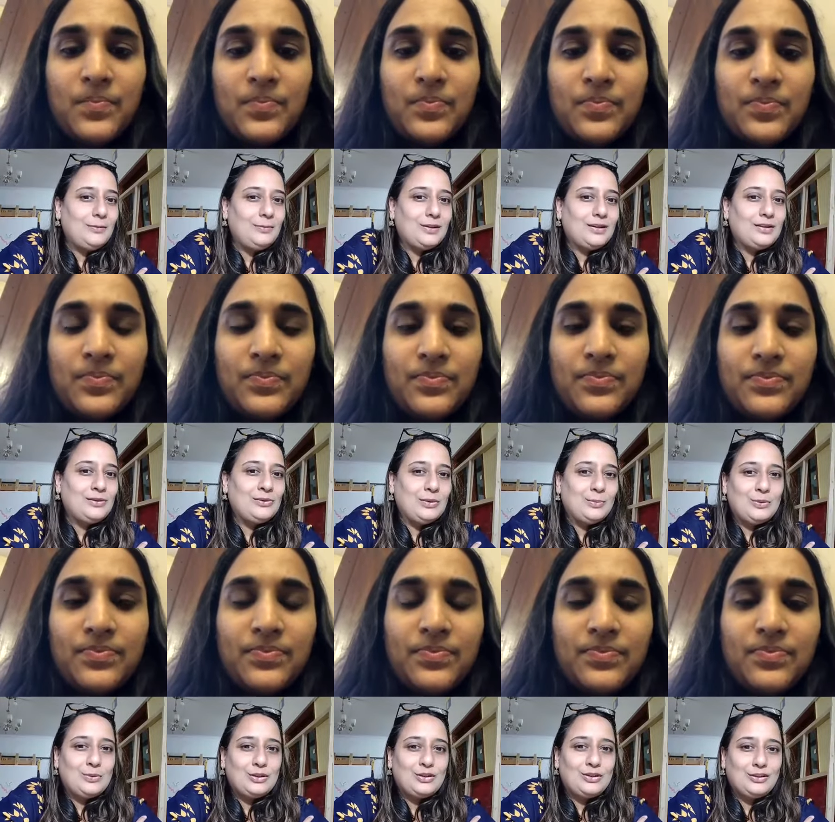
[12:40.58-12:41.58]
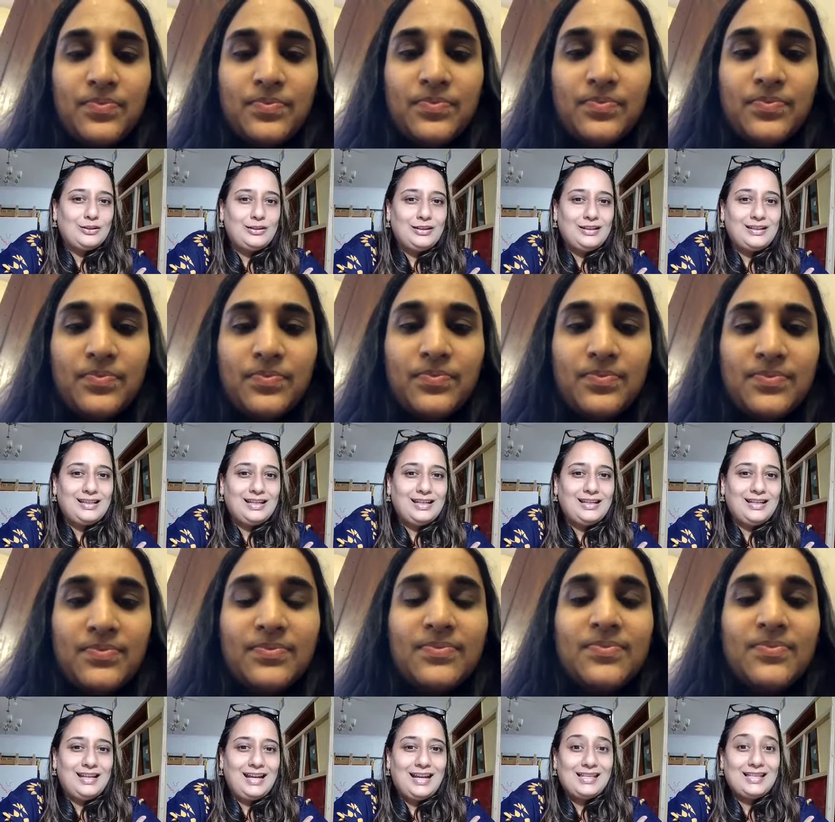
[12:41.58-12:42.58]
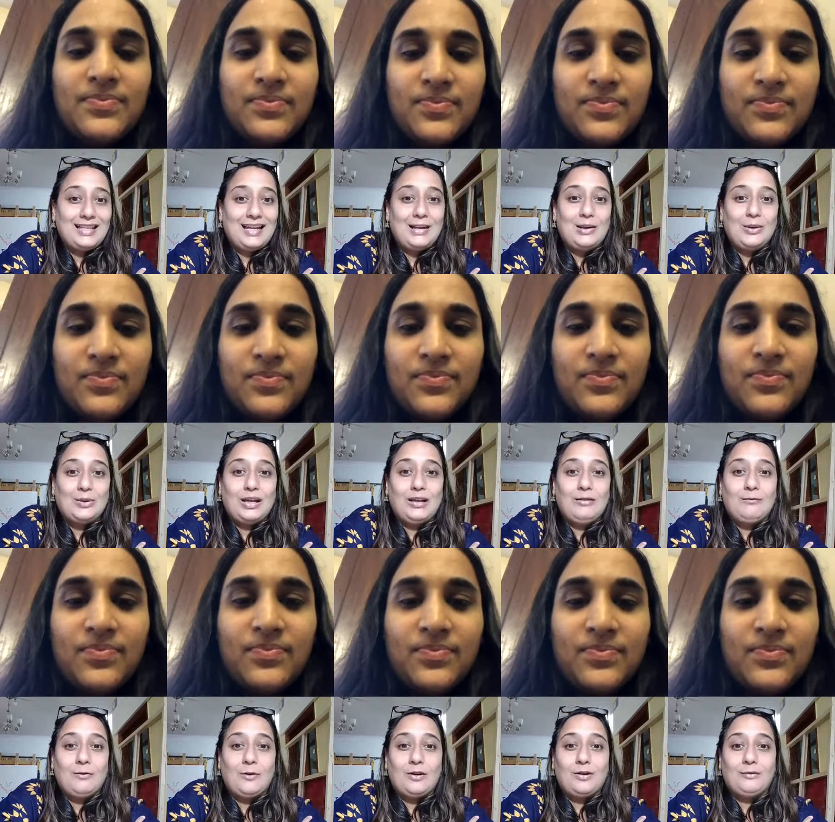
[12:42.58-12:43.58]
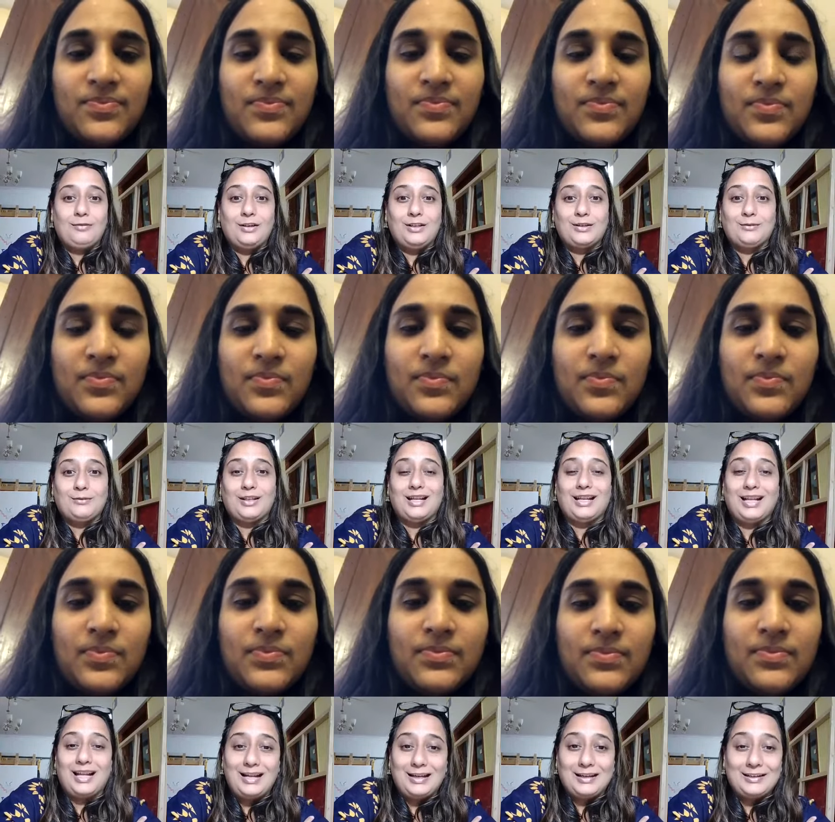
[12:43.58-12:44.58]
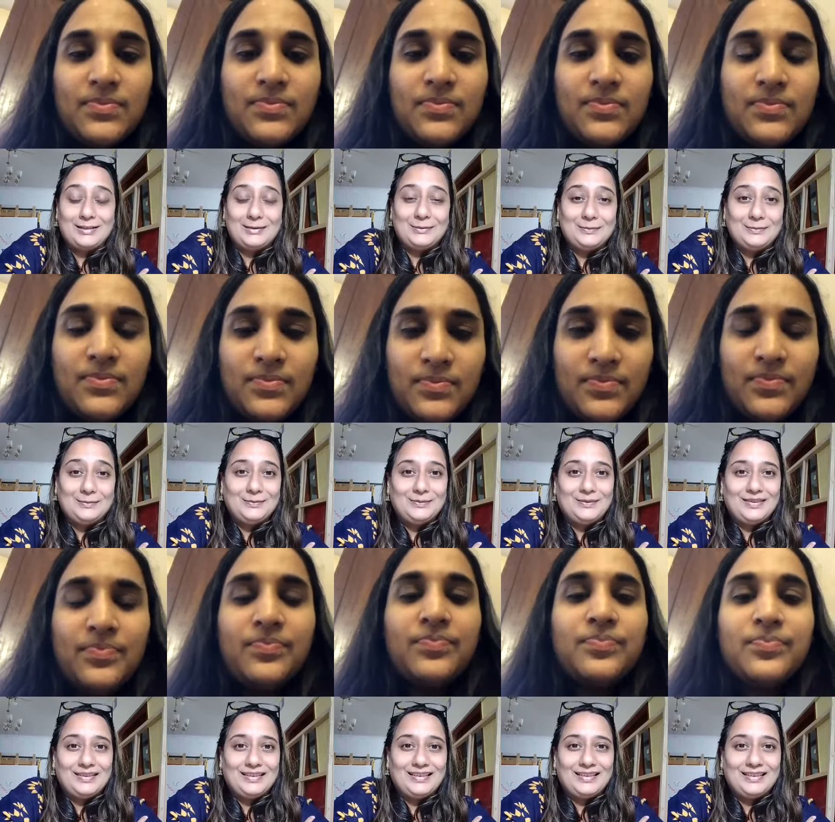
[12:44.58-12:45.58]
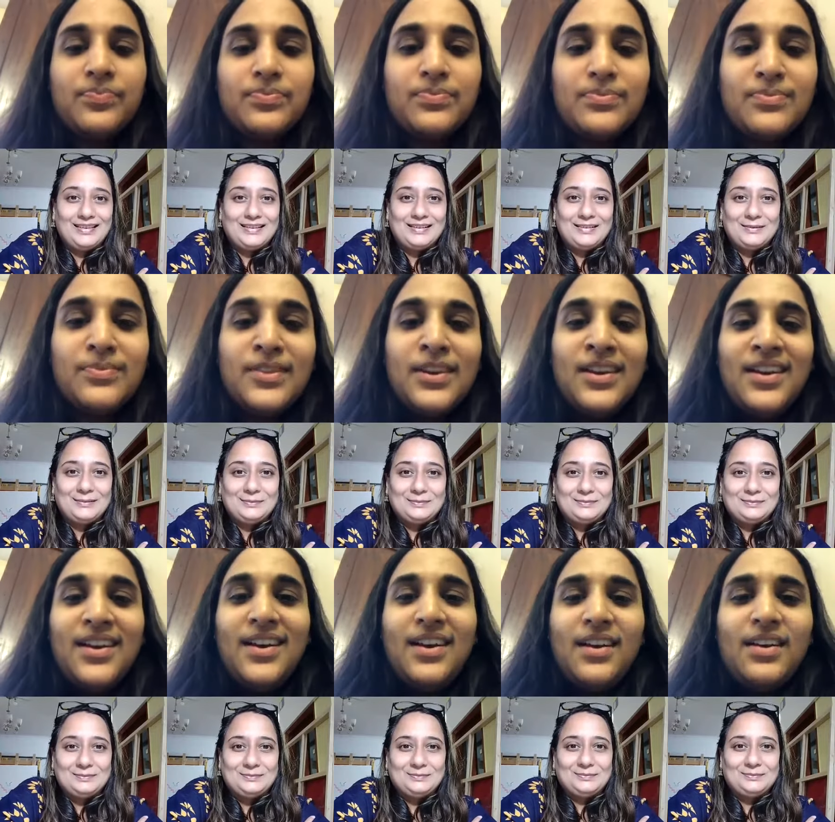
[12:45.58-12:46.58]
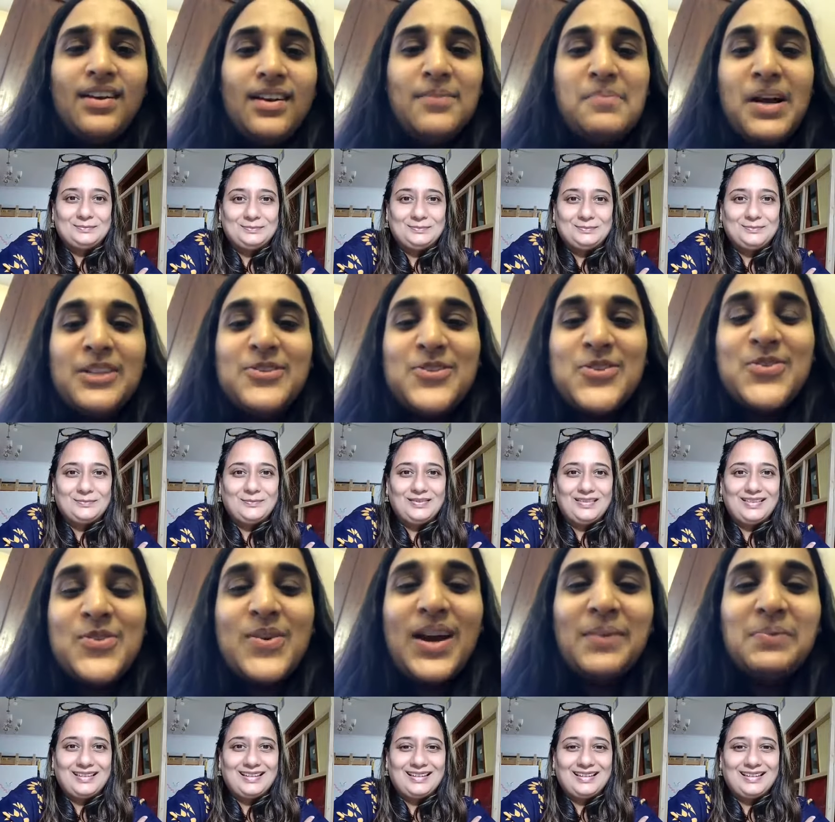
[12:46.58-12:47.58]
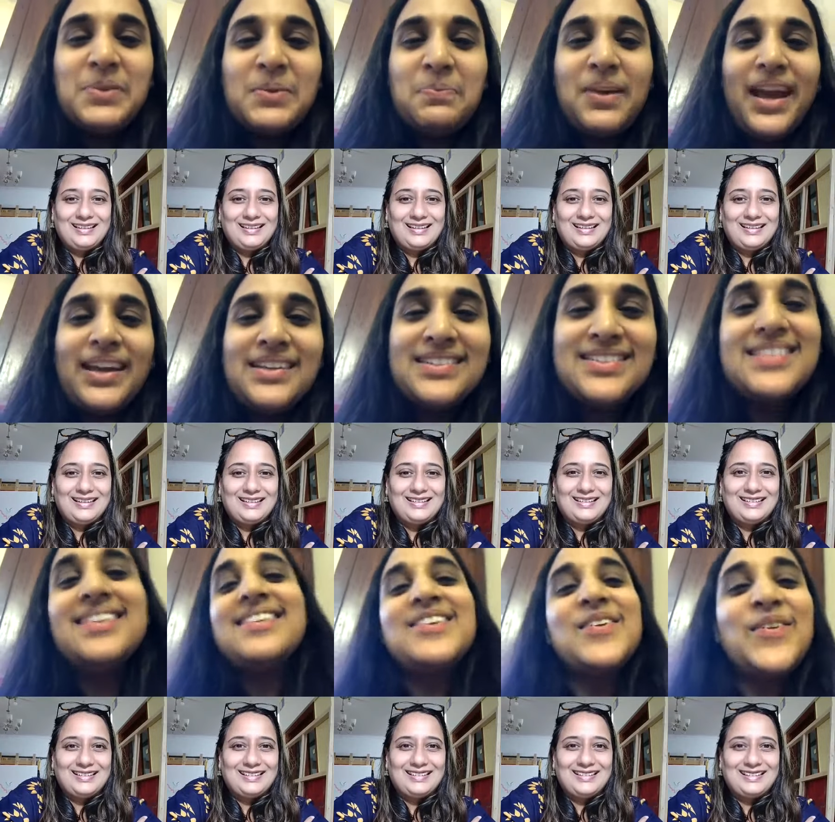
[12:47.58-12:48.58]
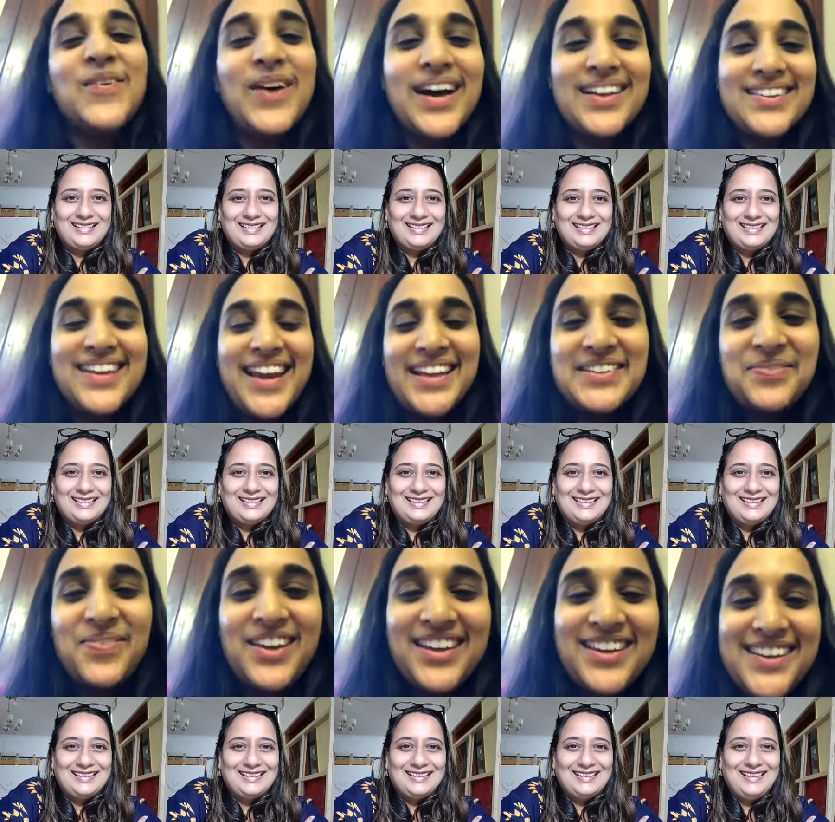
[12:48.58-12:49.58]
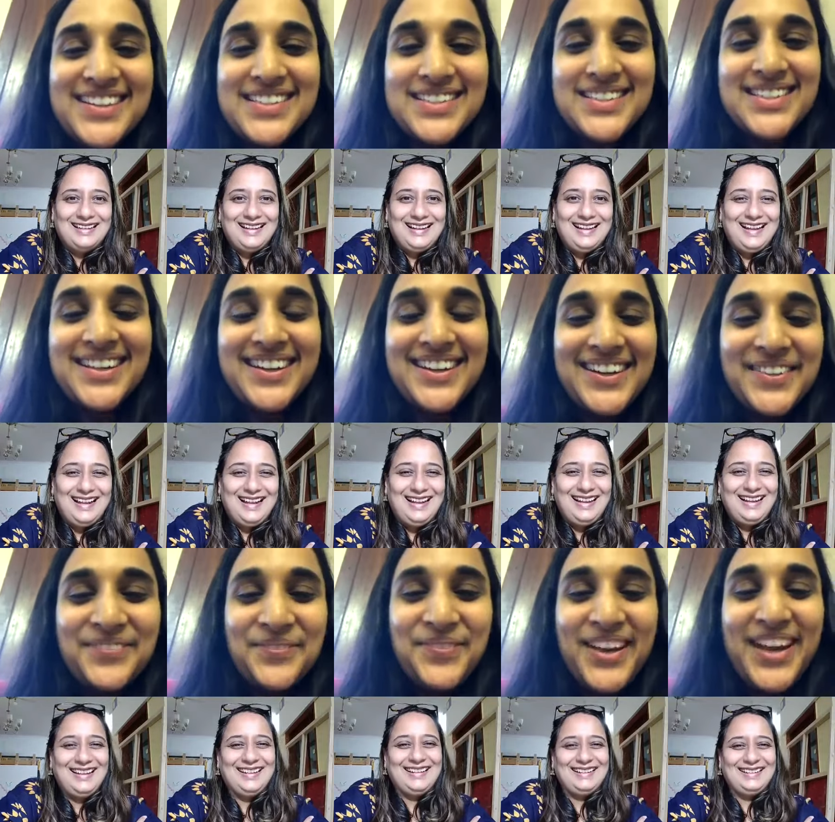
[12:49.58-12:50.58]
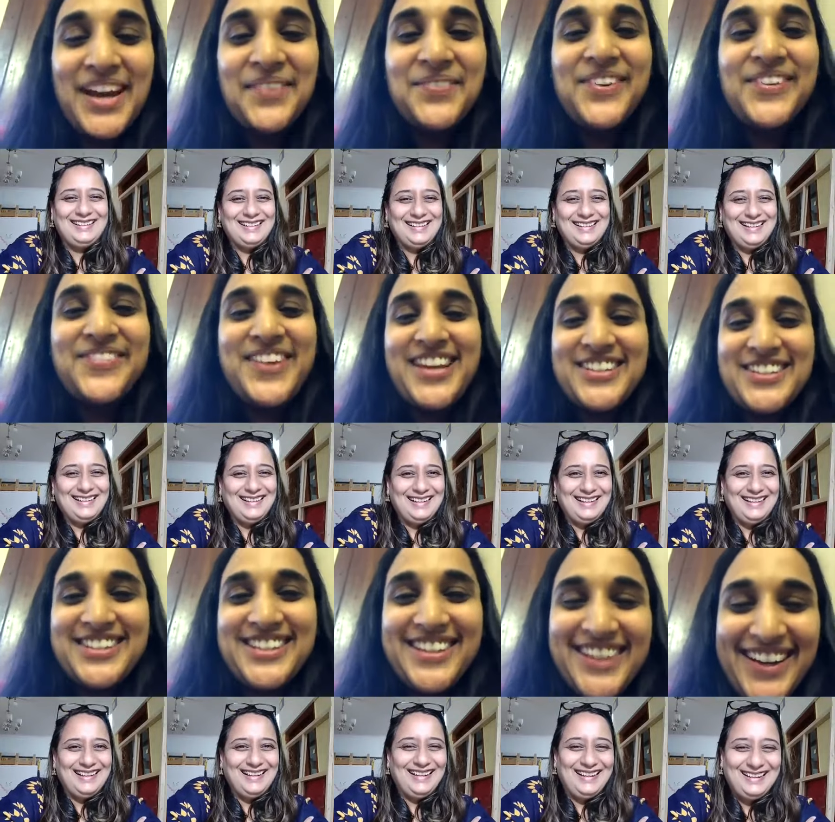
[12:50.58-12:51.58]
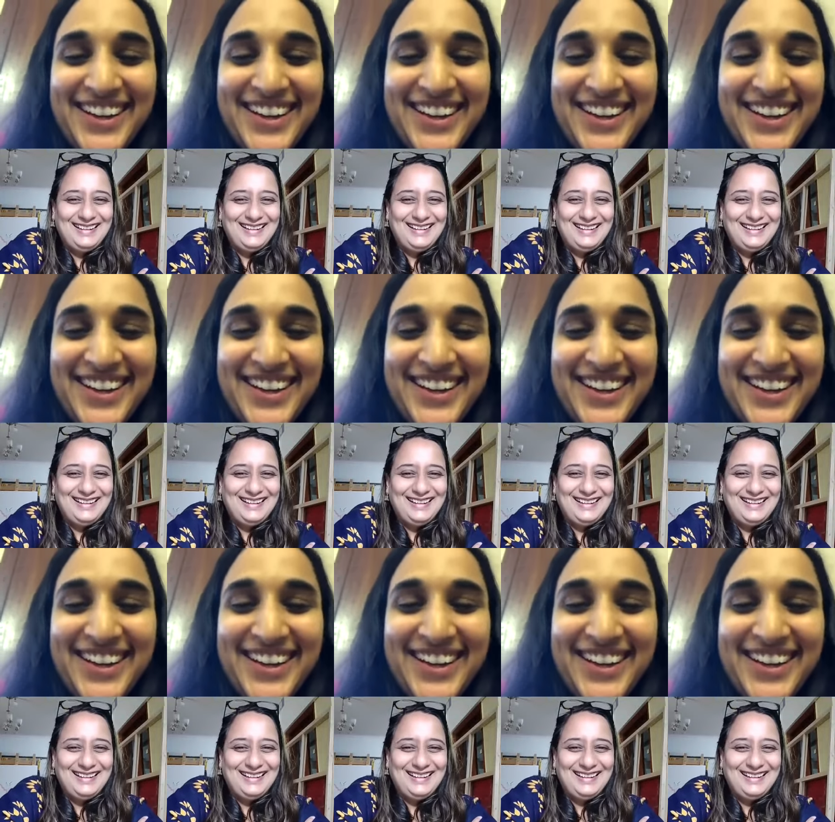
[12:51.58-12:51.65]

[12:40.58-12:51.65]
Speaker 1: person to approach a journalist in case they are looking for a feature for their client. Mm-hmm.
Speaker 2: Oh, Manju, I'm surprised. You are the experienced uh, P R professional.